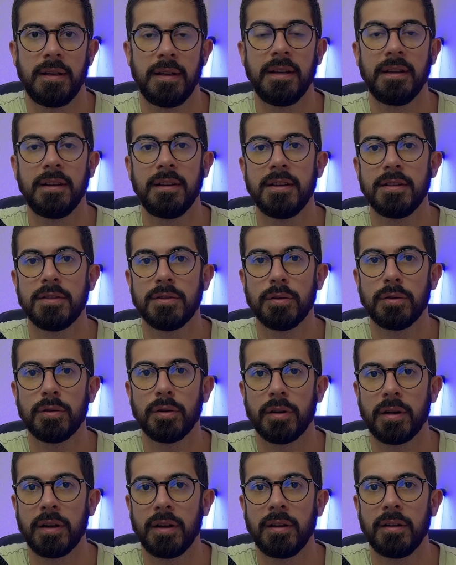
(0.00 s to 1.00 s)
In this
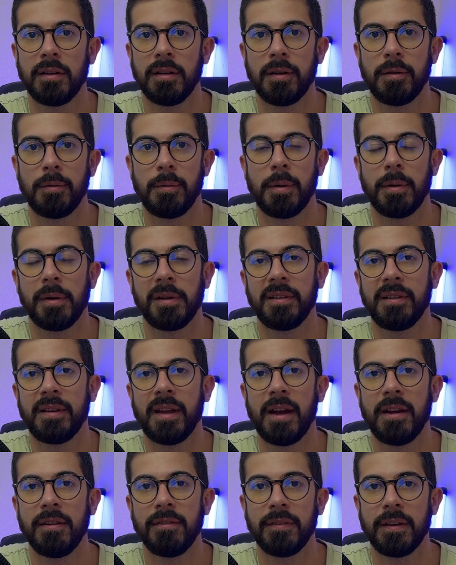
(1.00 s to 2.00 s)
tutorial, we will
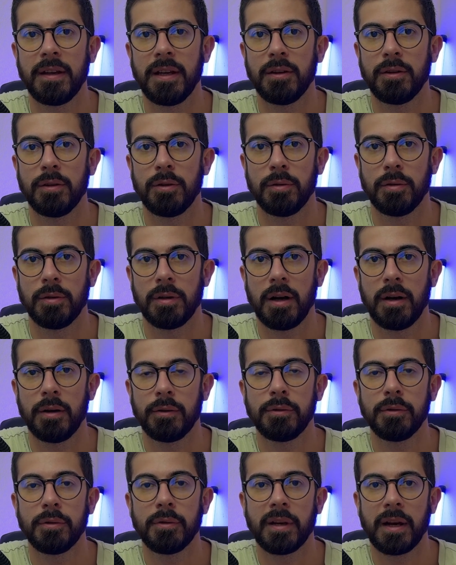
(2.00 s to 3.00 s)
dive into how
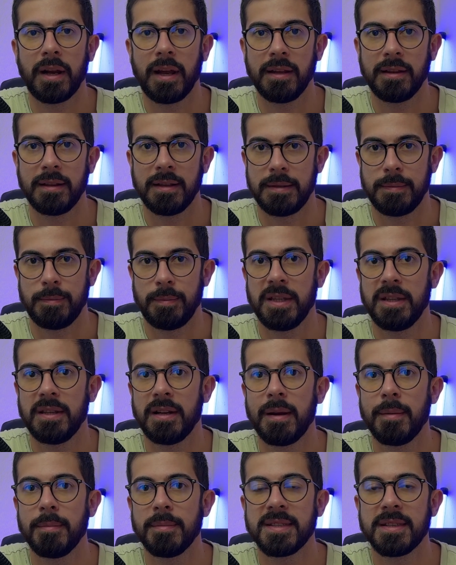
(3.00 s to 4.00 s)
to create
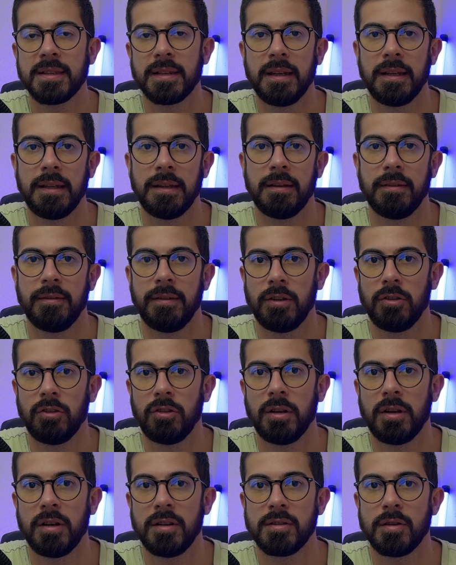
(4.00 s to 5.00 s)
speedramps in
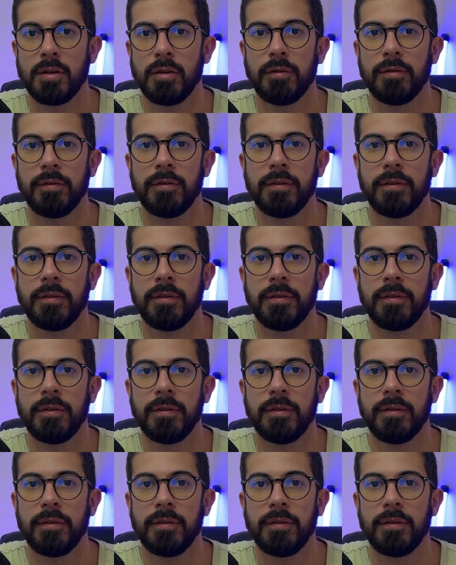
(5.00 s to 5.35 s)
DaVinci Resolve.